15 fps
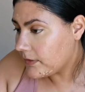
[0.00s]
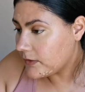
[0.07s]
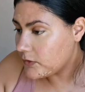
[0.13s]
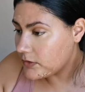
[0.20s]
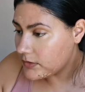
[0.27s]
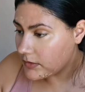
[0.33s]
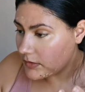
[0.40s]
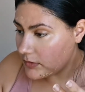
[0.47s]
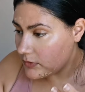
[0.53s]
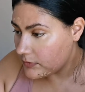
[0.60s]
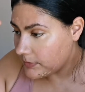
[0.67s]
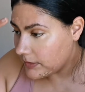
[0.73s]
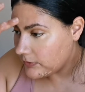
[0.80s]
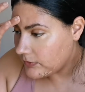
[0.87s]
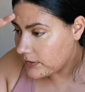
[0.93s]
just gonna use
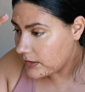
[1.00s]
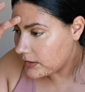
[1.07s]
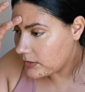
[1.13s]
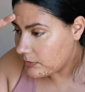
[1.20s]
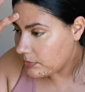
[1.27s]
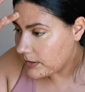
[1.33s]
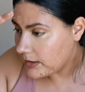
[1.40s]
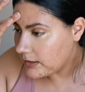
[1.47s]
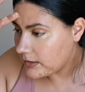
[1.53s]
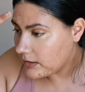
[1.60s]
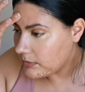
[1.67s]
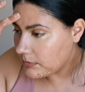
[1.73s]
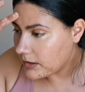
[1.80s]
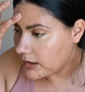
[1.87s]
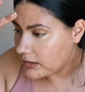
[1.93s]
my finger to blend
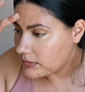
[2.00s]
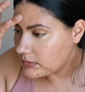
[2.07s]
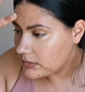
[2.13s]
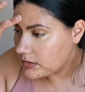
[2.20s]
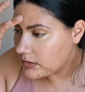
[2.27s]
them out,